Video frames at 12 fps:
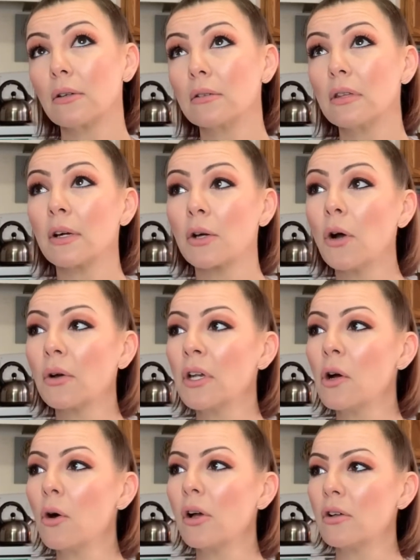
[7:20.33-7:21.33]
The
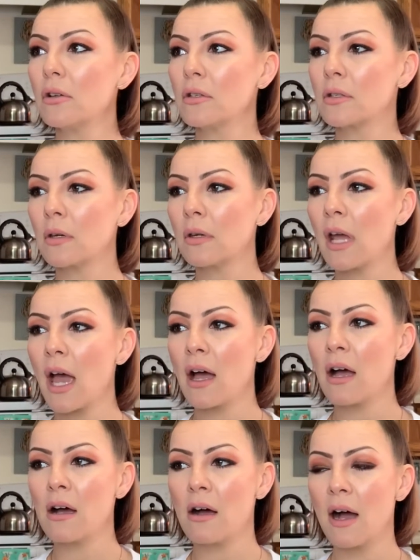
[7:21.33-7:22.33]
coconut oil is good at
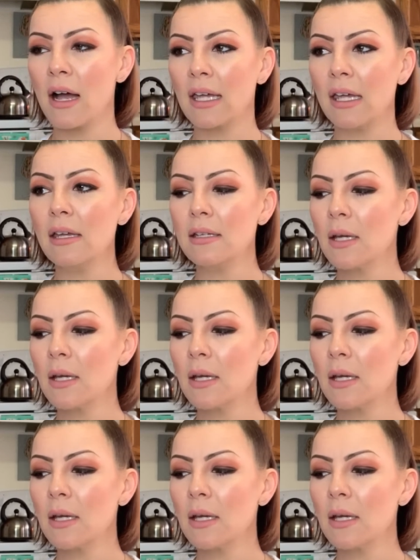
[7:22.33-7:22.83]
a high heat